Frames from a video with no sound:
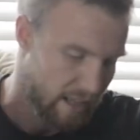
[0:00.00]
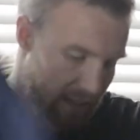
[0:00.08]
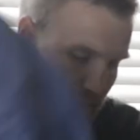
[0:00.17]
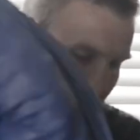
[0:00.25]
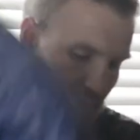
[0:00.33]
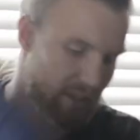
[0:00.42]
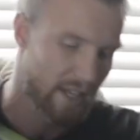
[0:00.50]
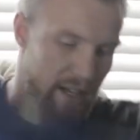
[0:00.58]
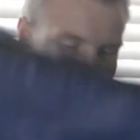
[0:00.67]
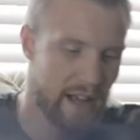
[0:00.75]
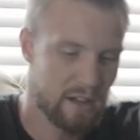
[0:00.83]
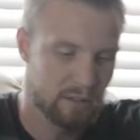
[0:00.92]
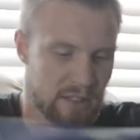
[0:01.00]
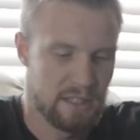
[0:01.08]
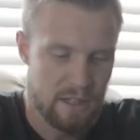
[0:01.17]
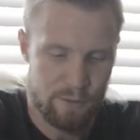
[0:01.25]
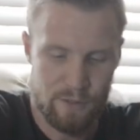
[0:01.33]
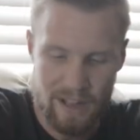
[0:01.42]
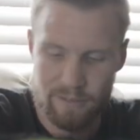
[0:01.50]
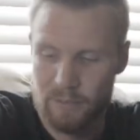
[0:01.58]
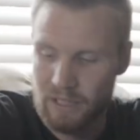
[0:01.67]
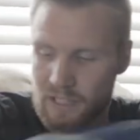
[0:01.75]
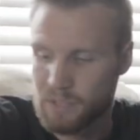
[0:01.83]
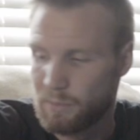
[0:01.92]
you know, set it out 5
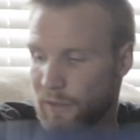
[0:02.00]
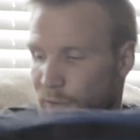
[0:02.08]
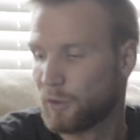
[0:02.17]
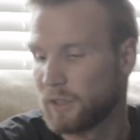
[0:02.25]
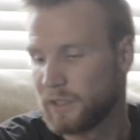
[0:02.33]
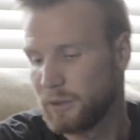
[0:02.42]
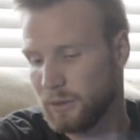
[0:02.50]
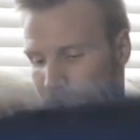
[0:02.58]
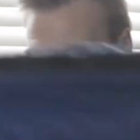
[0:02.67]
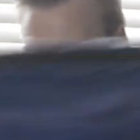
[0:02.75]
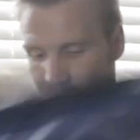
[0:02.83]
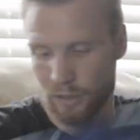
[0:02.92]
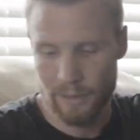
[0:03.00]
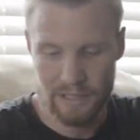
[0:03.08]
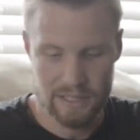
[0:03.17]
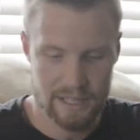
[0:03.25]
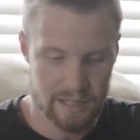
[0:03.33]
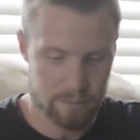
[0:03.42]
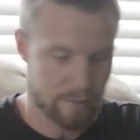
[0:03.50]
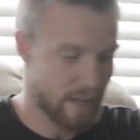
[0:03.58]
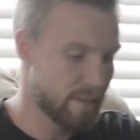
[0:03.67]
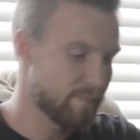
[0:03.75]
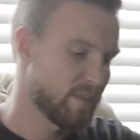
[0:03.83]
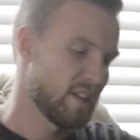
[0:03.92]
minutes before you, you're about to get in
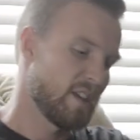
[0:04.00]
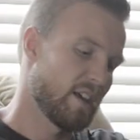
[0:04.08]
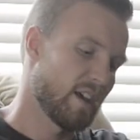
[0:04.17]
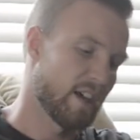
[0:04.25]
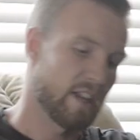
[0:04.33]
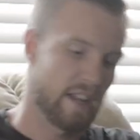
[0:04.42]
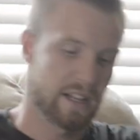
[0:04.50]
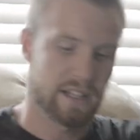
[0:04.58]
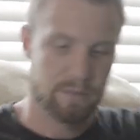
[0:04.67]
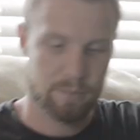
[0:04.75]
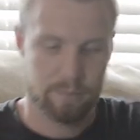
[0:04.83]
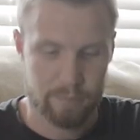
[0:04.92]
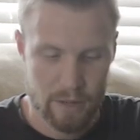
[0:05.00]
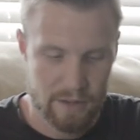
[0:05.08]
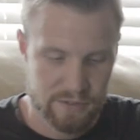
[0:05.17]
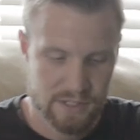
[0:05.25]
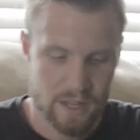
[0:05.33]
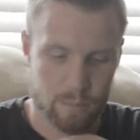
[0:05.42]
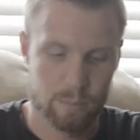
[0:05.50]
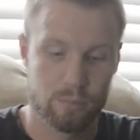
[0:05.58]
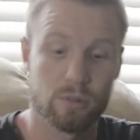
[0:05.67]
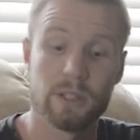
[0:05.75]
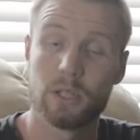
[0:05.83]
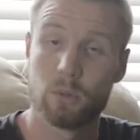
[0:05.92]
bed, and it puffs up
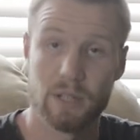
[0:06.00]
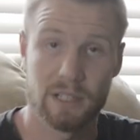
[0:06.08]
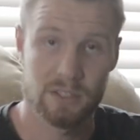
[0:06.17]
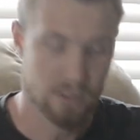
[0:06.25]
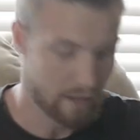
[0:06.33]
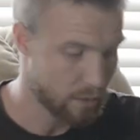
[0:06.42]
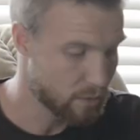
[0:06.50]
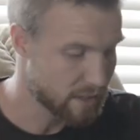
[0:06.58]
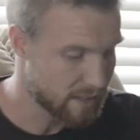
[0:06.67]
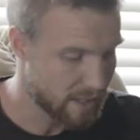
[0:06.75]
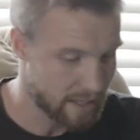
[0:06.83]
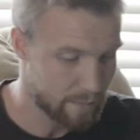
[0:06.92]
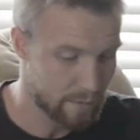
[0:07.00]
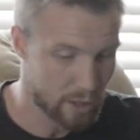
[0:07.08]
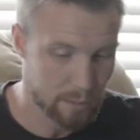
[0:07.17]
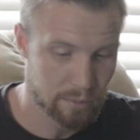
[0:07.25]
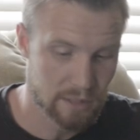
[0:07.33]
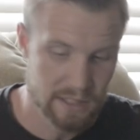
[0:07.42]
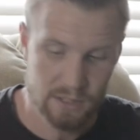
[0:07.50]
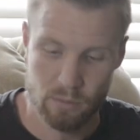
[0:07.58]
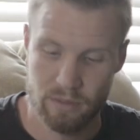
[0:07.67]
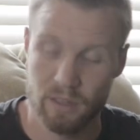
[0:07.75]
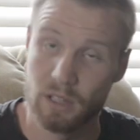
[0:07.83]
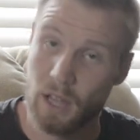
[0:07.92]
pretty quick. So I will say I'm very pleased
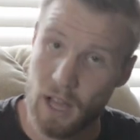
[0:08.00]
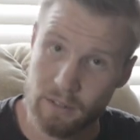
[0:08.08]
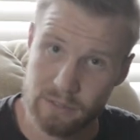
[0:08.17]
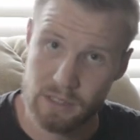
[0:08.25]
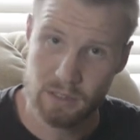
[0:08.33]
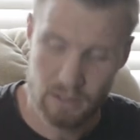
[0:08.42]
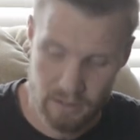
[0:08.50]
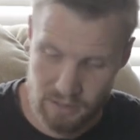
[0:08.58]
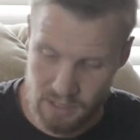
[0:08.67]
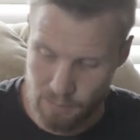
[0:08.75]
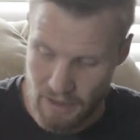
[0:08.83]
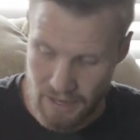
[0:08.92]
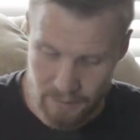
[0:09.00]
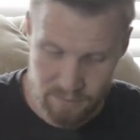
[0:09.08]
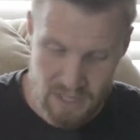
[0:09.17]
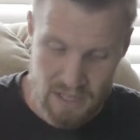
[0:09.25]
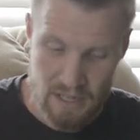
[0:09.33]
with the loft on this bag.